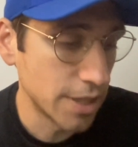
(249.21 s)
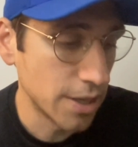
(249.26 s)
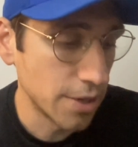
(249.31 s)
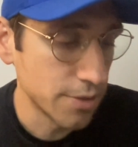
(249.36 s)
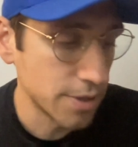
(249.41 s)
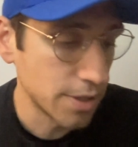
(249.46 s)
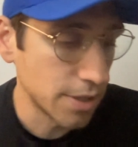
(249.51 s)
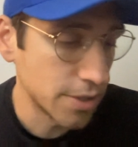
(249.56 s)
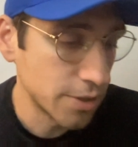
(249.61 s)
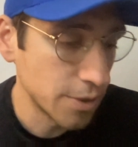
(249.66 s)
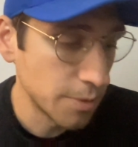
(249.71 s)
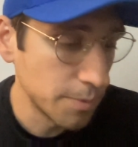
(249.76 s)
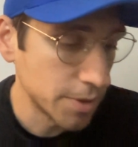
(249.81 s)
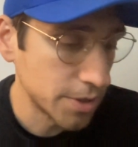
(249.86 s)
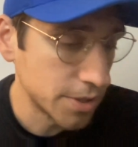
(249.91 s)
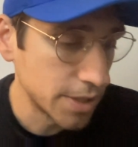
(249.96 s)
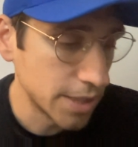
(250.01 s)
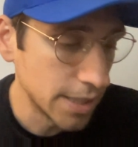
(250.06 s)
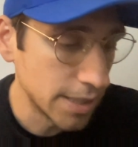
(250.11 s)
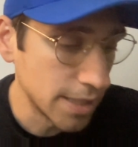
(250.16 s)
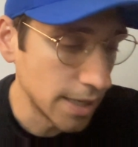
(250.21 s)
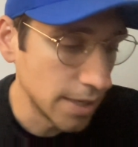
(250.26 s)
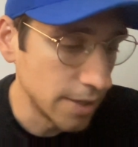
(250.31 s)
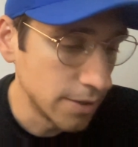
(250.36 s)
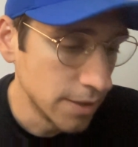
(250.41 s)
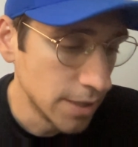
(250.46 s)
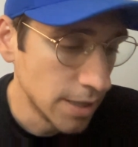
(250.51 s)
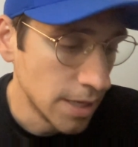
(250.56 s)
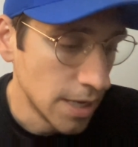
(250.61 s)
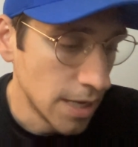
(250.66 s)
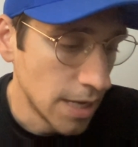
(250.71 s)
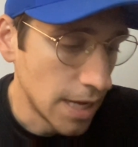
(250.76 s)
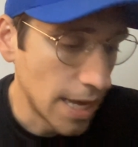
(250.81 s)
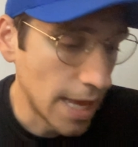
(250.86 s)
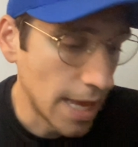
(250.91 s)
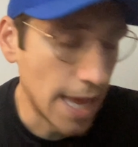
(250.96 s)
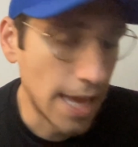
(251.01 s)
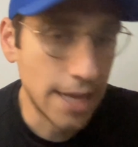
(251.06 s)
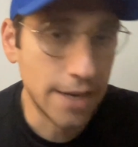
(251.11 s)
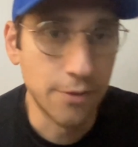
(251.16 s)
He goes into so much detail,
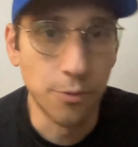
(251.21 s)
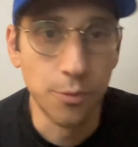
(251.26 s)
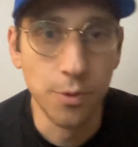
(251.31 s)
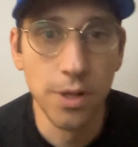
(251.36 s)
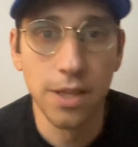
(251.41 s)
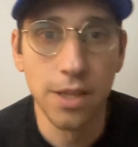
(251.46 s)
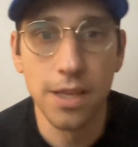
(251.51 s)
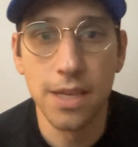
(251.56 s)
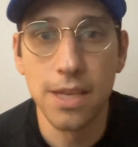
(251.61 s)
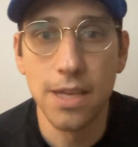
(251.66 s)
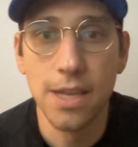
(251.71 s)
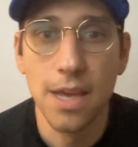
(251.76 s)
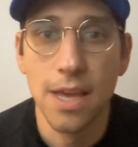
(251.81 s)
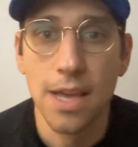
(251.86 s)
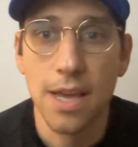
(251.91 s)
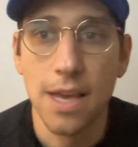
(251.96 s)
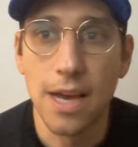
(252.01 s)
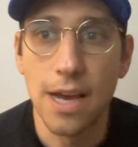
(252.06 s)
and really